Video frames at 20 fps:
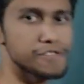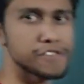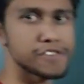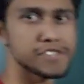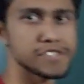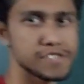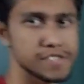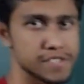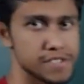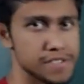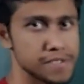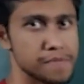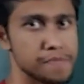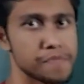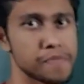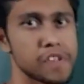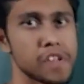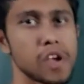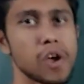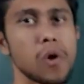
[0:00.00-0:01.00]
forces.
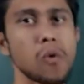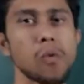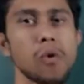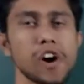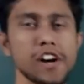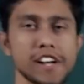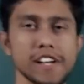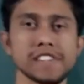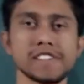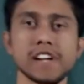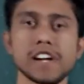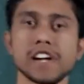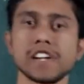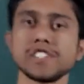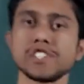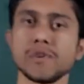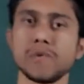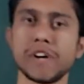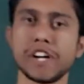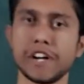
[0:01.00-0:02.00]
What is a
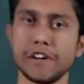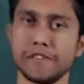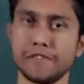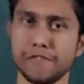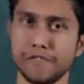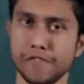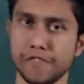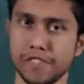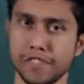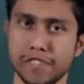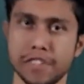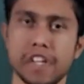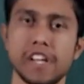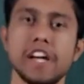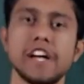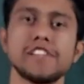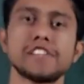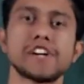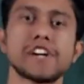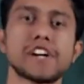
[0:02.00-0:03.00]
conservative force?
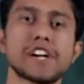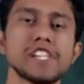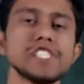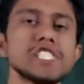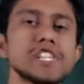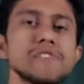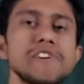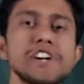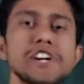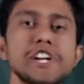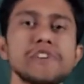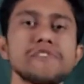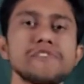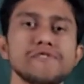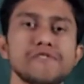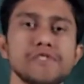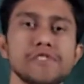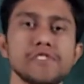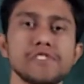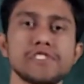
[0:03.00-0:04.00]
The conservative
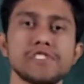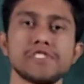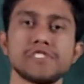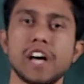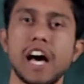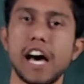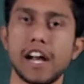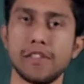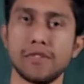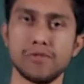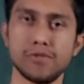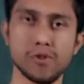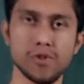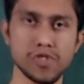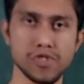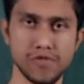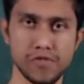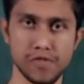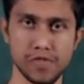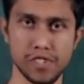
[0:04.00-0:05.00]
forces are
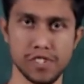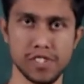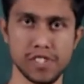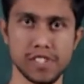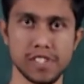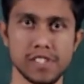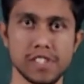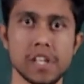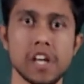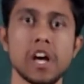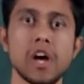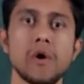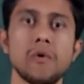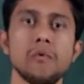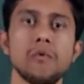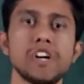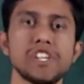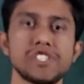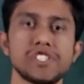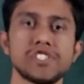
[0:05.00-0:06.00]
those forces
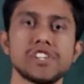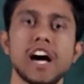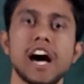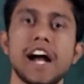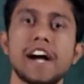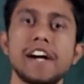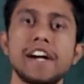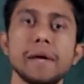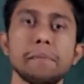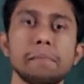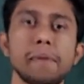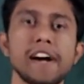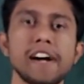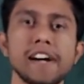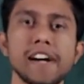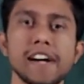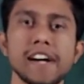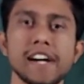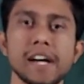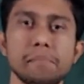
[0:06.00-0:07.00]
which are
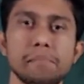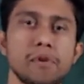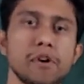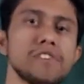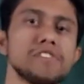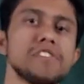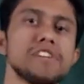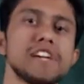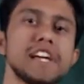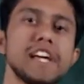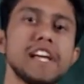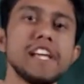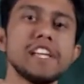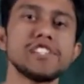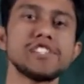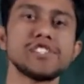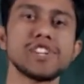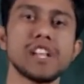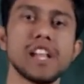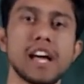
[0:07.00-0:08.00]
dependent upon the
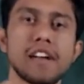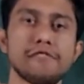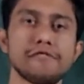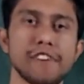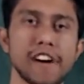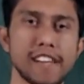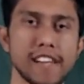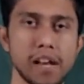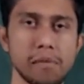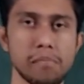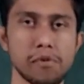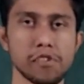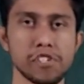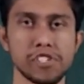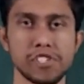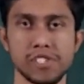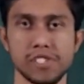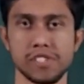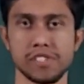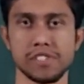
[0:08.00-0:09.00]
initial and final
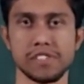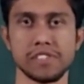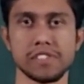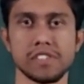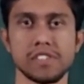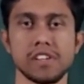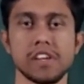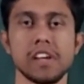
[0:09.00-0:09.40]
positions,